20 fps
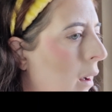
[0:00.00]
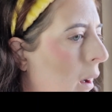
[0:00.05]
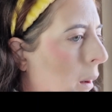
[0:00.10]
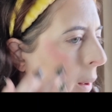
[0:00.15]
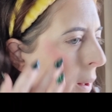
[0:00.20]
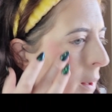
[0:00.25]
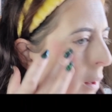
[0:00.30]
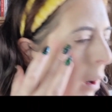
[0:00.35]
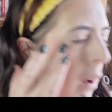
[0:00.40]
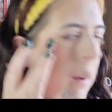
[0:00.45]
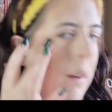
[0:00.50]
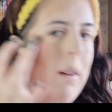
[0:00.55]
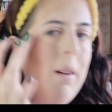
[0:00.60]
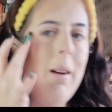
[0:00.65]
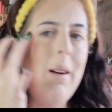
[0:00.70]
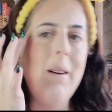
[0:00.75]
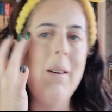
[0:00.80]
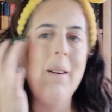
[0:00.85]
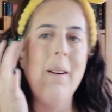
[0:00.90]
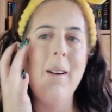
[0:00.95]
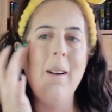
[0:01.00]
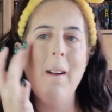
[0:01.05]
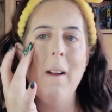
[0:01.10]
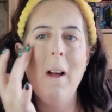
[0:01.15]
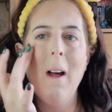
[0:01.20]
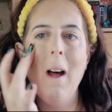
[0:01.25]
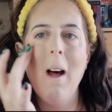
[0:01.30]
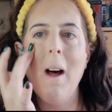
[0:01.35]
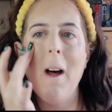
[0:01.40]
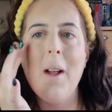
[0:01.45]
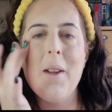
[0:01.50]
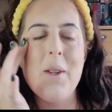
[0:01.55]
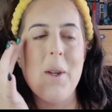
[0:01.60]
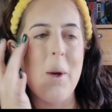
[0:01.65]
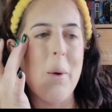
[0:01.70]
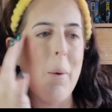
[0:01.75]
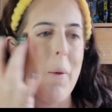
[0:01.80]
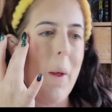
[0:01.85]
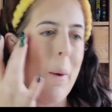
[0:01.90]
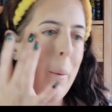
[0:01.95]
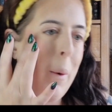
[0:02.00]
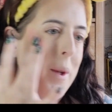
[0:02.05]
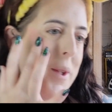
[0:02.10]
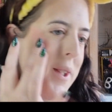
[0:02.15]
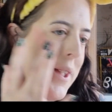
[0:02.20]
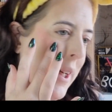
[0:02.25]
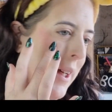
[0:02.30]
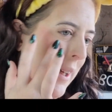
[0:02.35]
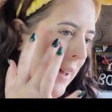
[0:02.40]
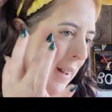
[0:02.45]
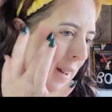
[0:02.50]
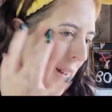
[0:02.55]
Oh, it's gone. I don't know what that was.